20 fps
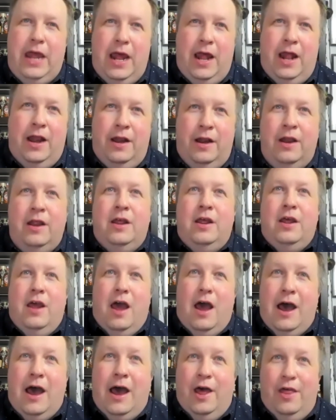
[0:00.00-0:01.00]
And
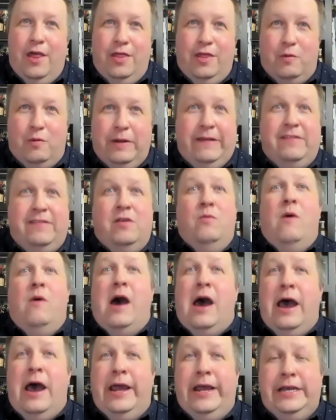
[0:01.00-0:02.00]
the reason
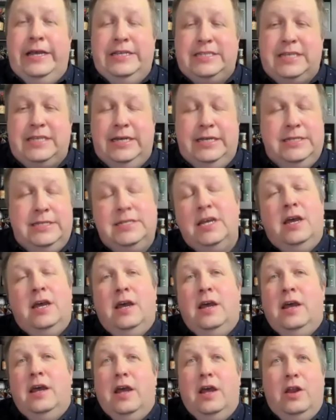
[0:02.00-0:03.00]
why is because
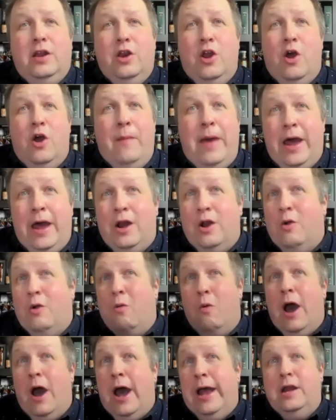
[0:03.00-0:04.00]
no matter
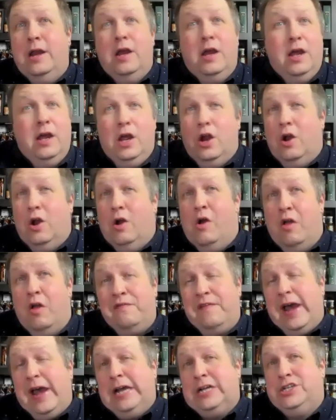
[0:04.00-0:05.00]
what, her
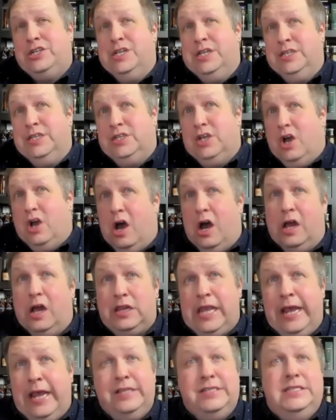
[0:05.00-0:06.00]
old fashions all
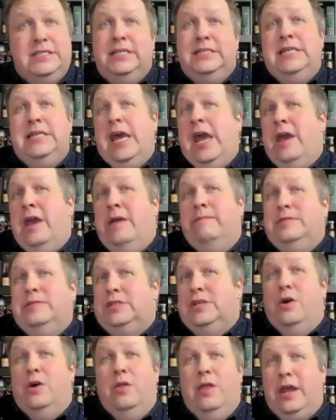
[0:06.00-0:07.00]
taste the same.
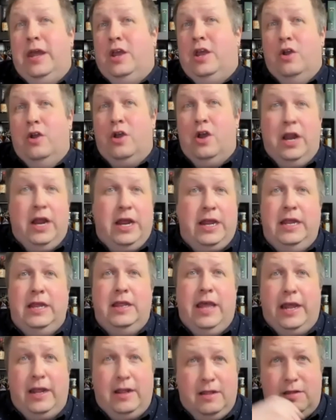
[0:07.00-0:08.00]
So like you're gonna
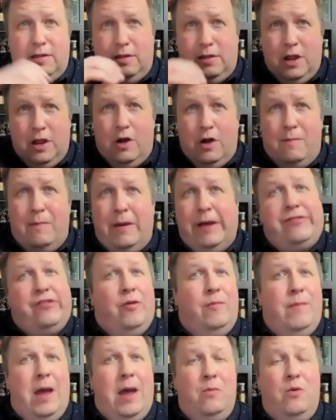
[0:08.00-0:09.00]
like her
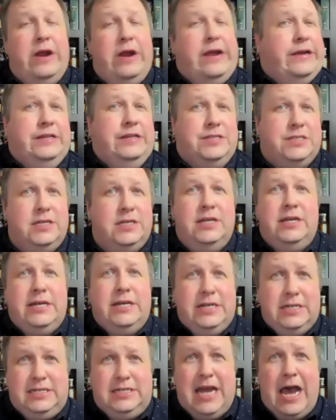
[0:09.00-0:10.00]
muscle memory is
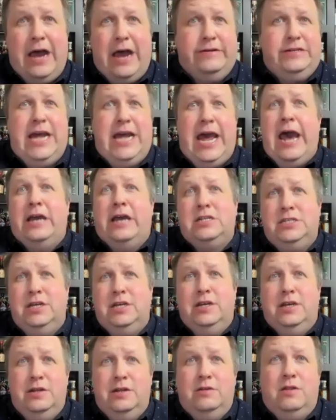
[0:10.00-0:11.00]
down tacked
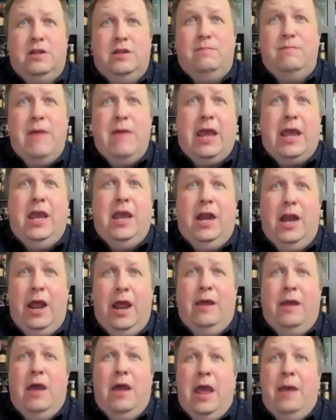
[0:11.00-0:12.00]
to making
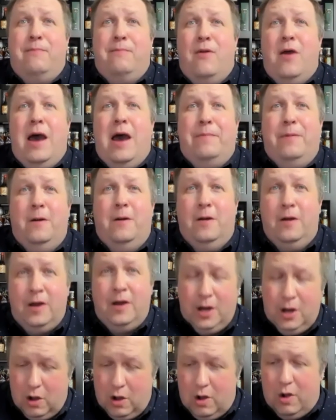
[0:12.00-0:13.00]
a proper
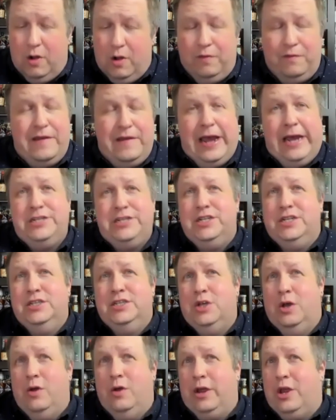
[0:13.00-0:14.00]
old-fashioned,
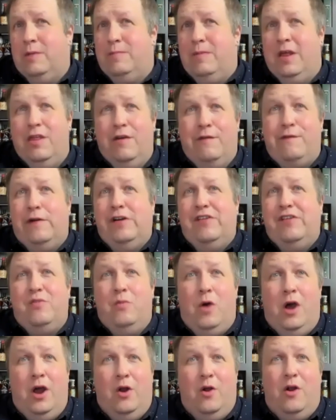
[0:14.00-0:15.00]
so it could be the first
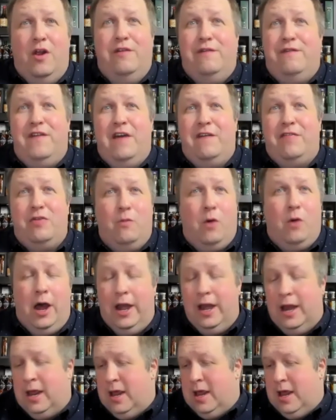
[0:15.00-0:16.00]
one or the fifth
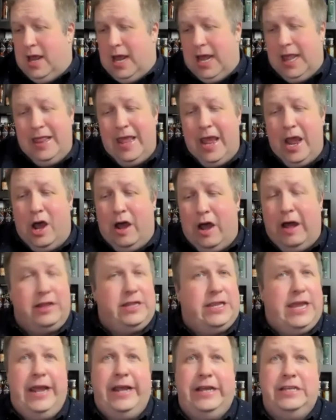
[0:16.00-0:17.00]
one, and they all
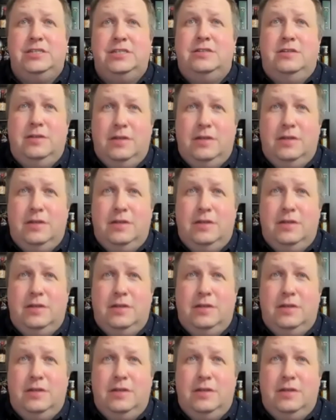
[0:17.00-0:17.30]
taste